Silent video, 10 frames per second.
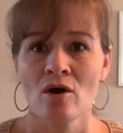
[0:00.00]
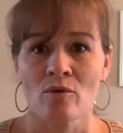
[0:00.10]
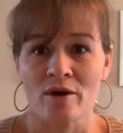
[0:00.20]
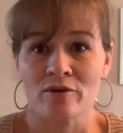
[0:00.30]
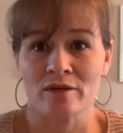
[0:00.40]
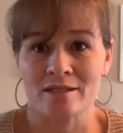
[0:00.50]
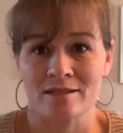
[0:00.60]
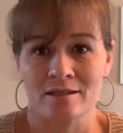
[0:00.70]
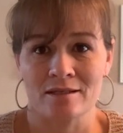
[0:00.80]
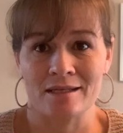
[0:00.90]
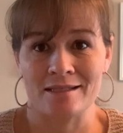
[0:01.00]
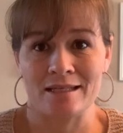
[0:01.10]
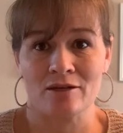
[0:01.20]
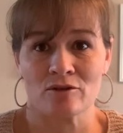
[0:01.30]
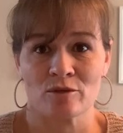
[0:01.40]
whether it's
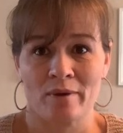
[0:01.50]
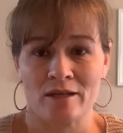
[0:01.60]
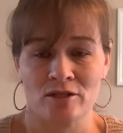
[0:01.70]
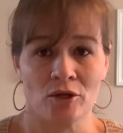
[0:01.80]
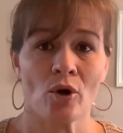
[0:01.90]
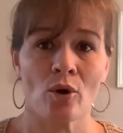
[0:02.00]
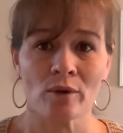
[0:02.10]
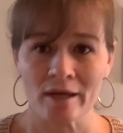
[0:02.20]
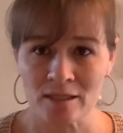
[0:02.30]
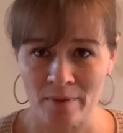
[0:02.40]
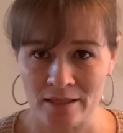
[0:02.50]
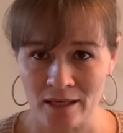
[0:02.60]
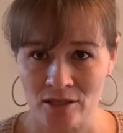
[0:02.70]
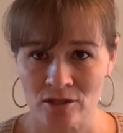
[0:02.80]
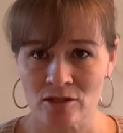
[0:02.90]
exceeding or surpassing your own
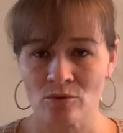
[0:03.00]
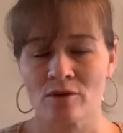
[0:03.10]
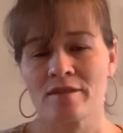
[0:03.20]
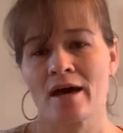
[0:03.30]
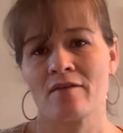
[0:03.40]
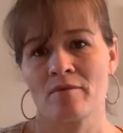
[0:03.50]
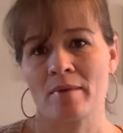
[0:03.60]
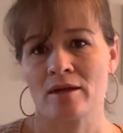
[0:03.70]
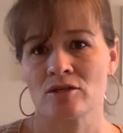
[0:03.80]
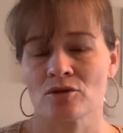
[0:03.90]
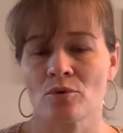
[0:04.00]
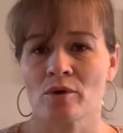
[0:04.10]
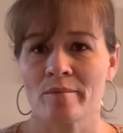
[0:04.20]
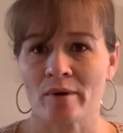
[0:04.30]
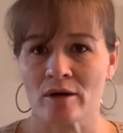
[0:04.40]
expectations or that of a manager
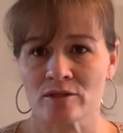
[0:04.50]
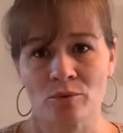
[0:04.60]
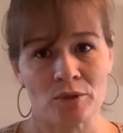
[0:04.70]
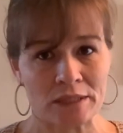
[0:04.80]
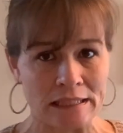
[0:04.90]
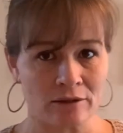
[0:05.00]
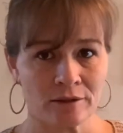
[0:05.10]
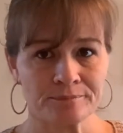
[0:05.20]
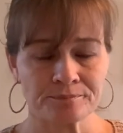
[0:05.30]
or a boss or a leader.